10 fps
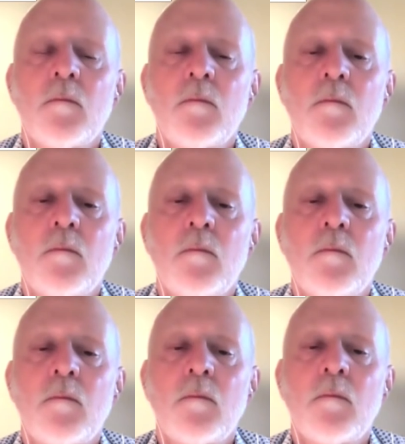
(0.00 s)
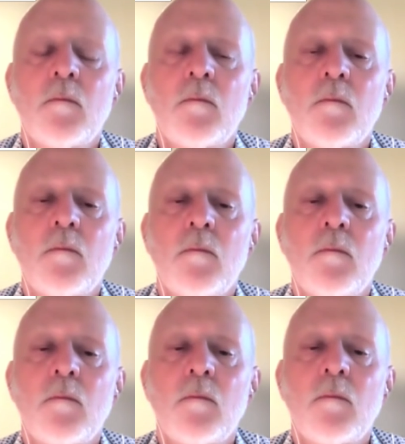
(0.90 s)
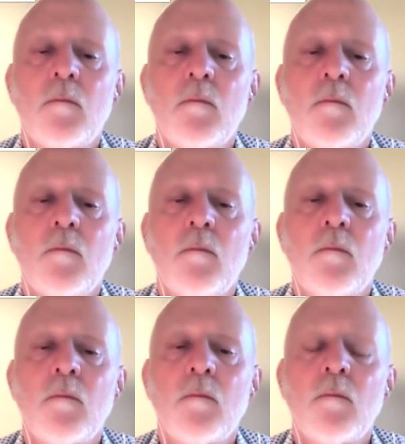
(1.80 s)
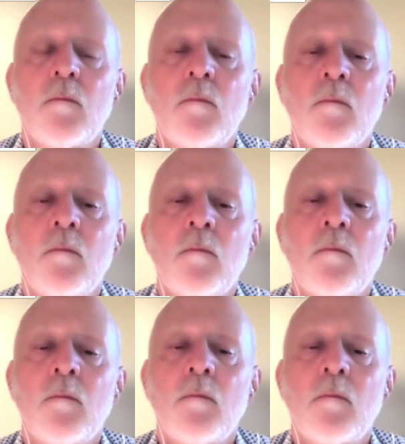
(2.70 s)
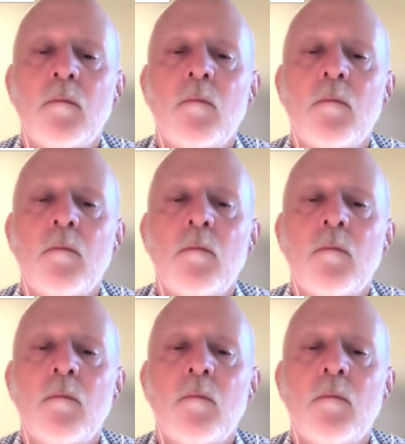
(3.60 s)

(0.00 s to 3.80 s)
(silent)